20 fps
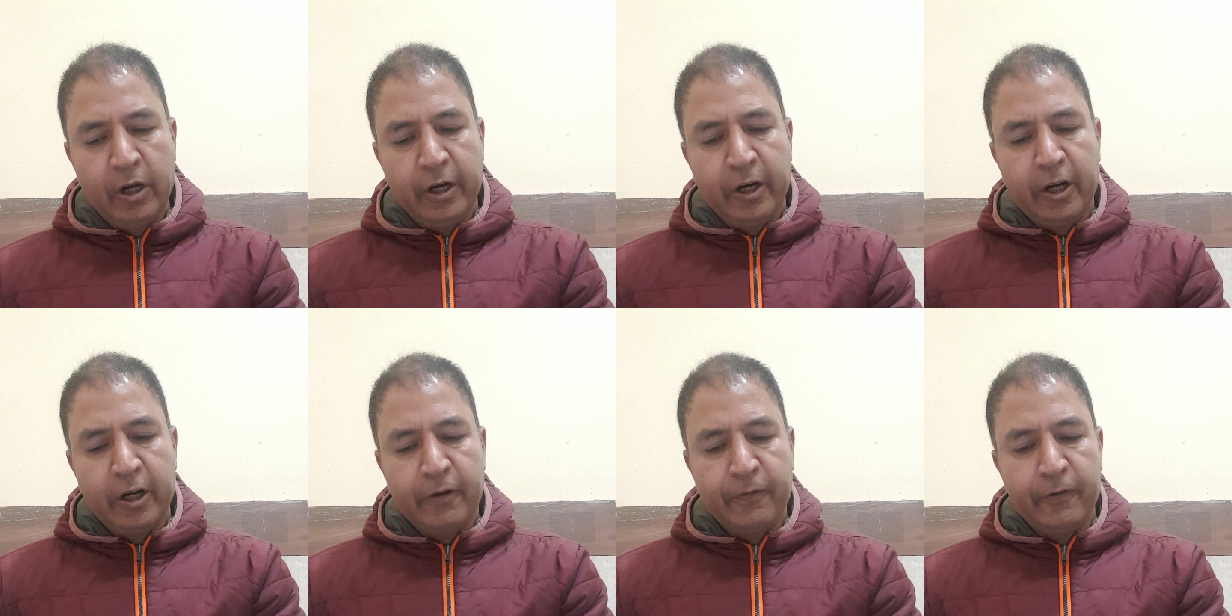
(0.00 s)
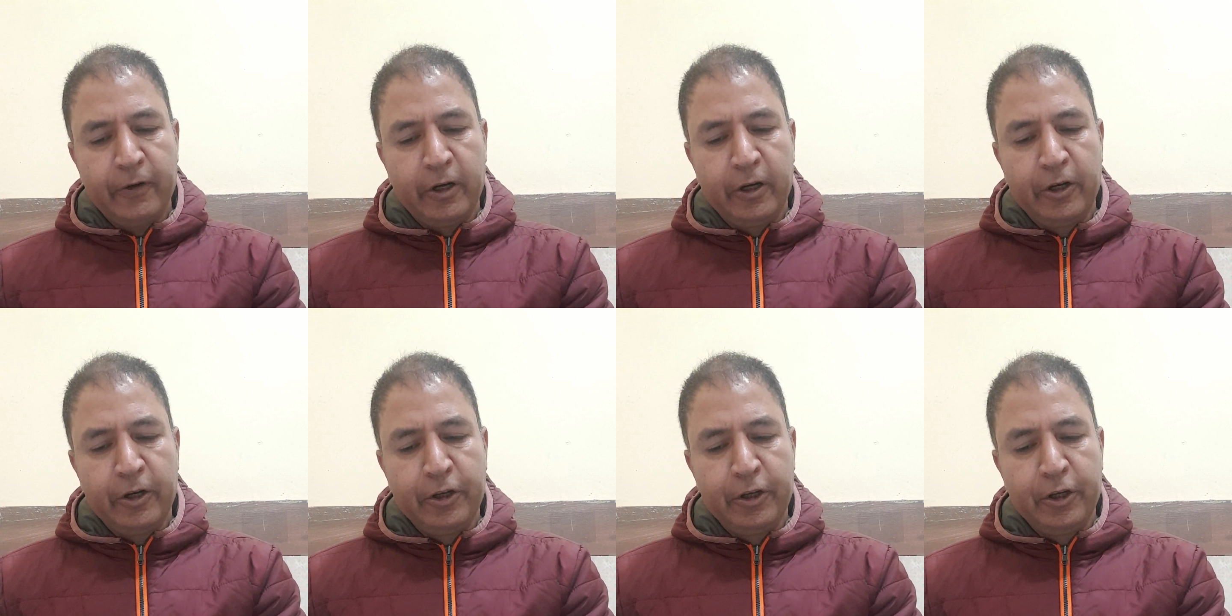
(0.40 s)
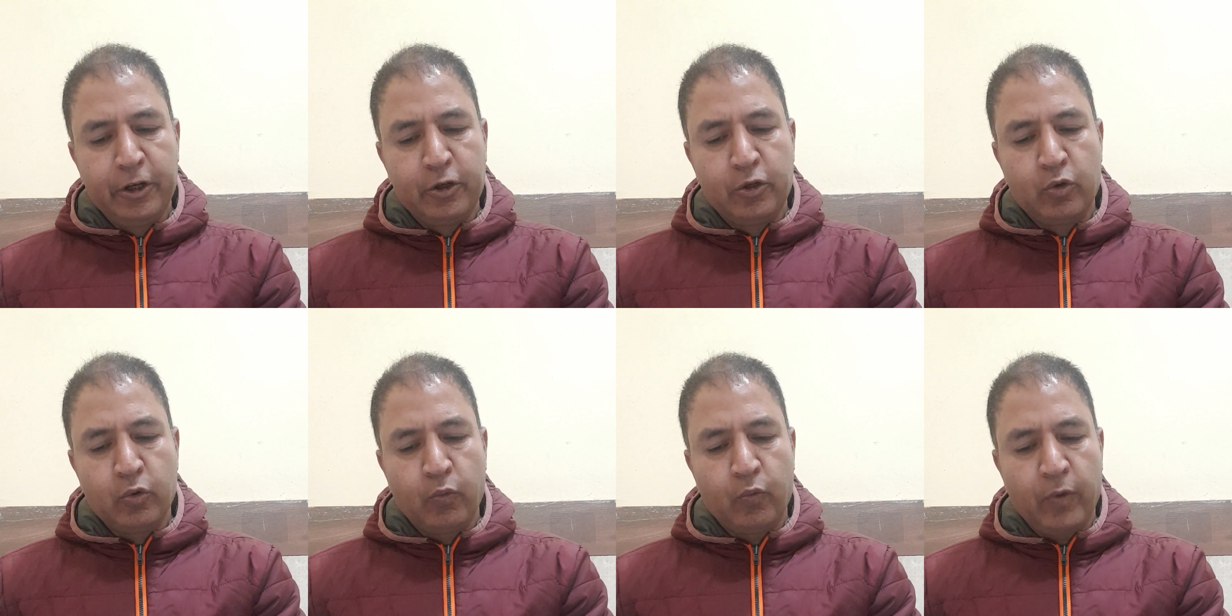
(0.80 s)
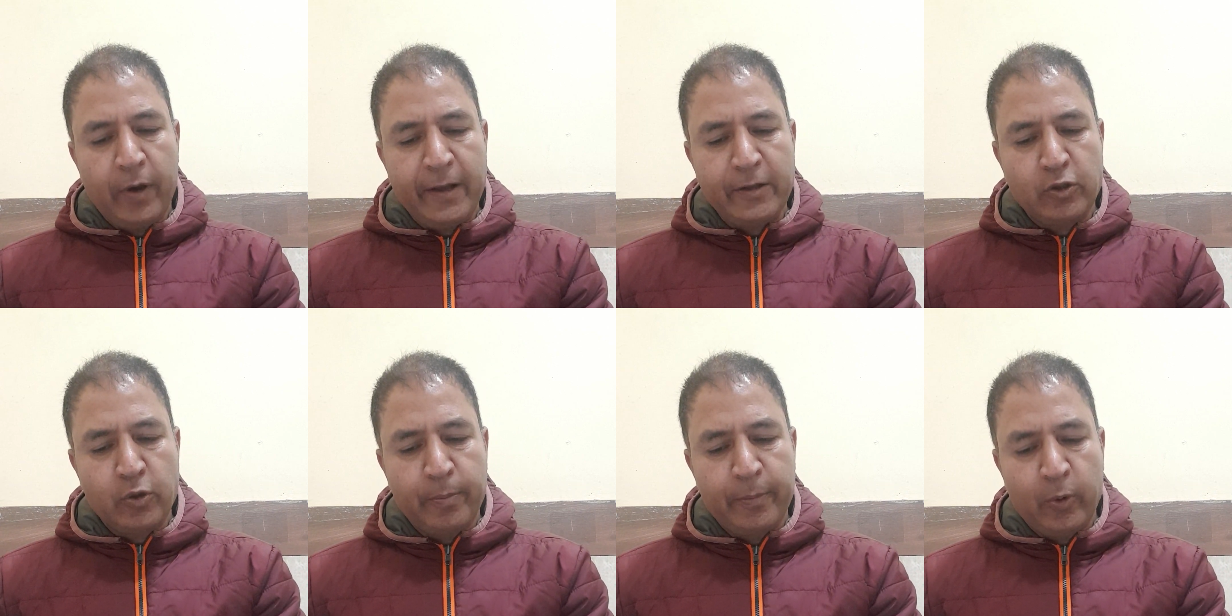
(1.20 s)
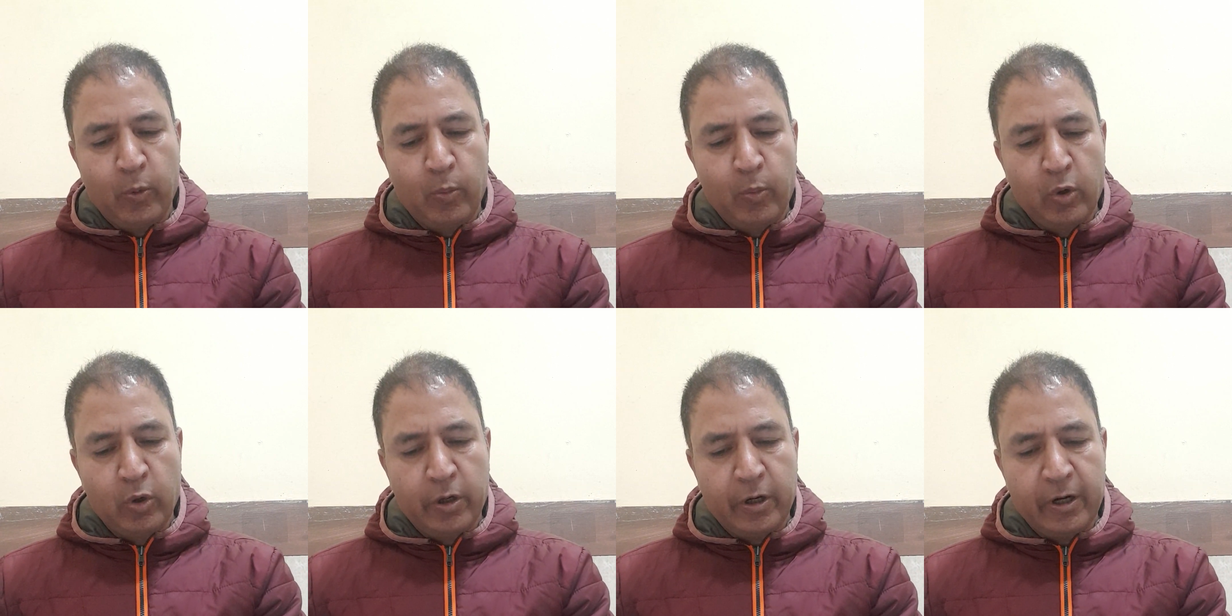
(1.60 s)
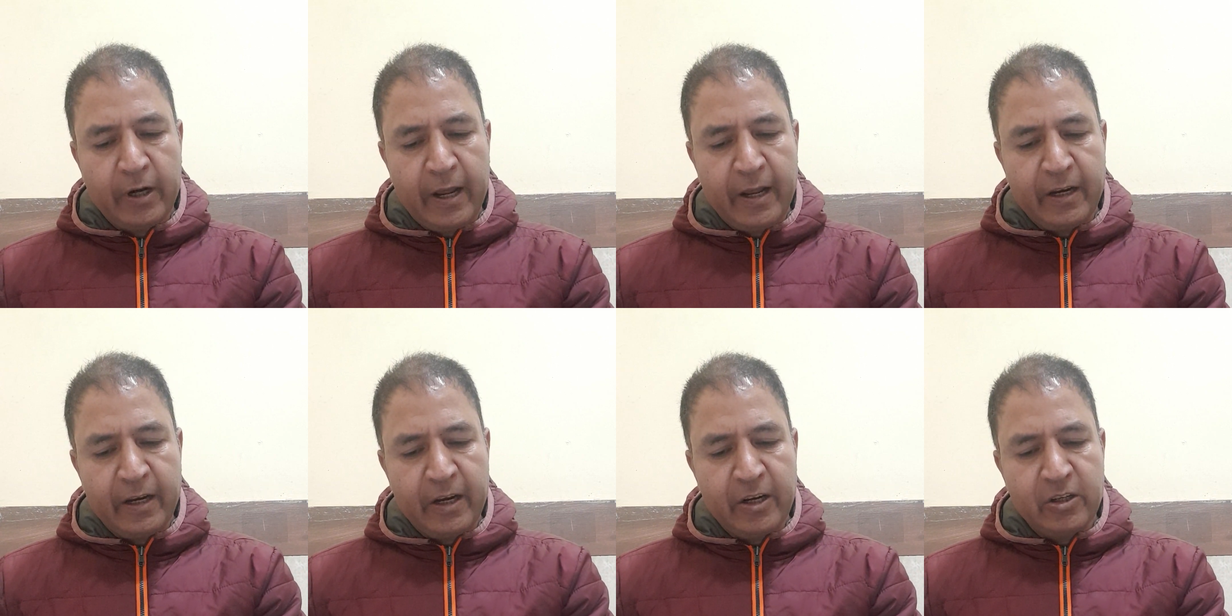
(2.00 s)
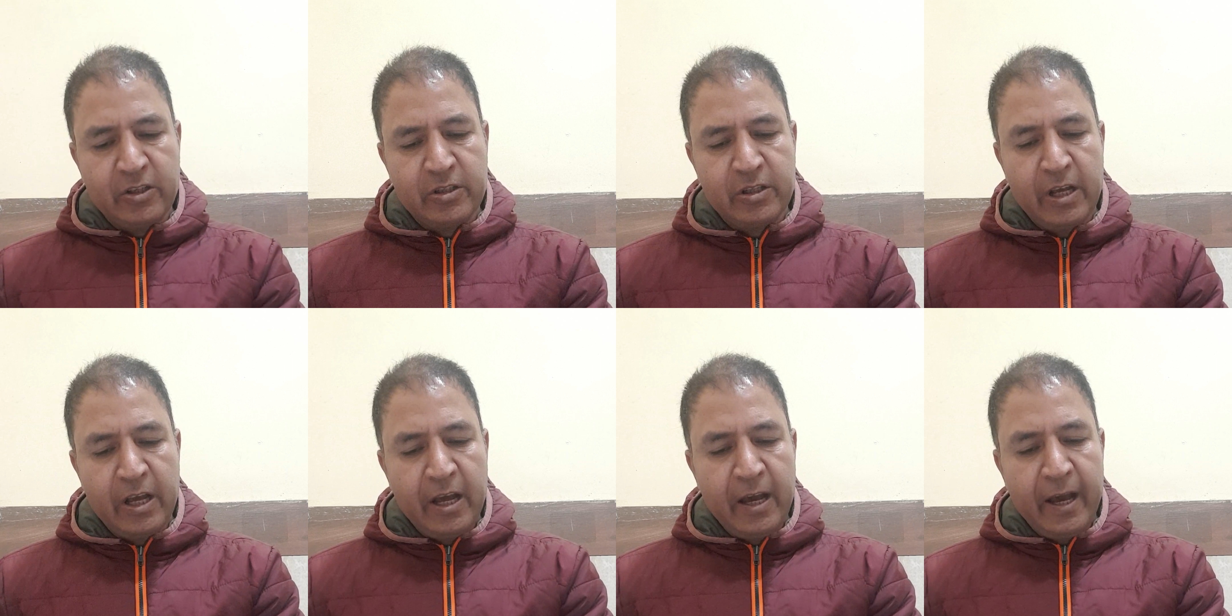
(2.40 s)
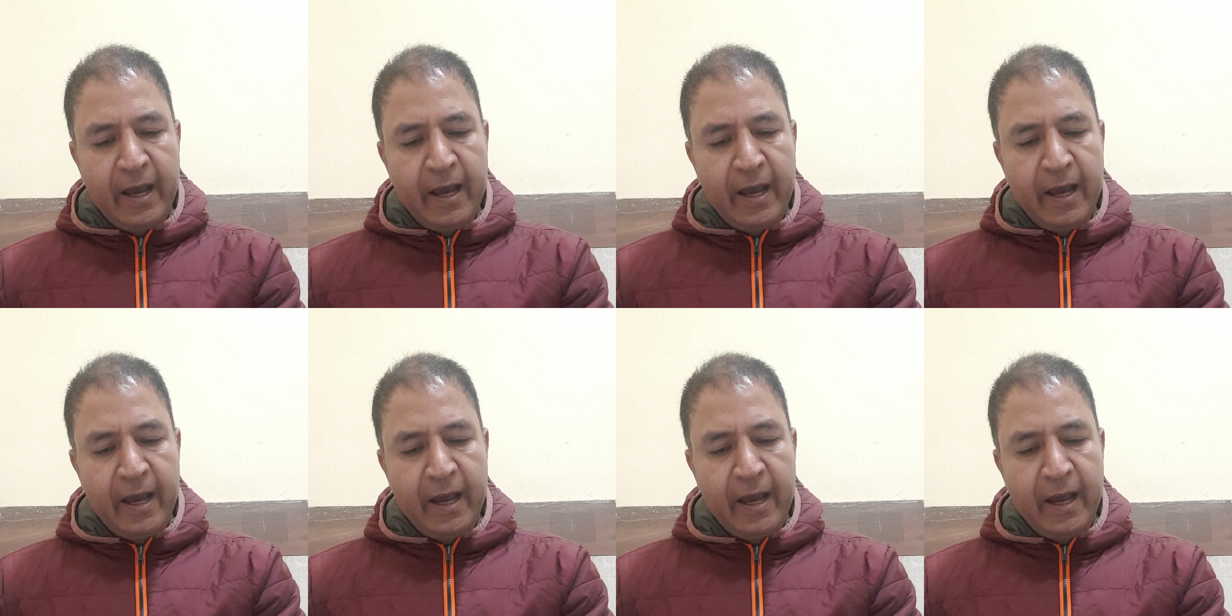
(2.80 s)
it will lead to vasomotor rhinitis,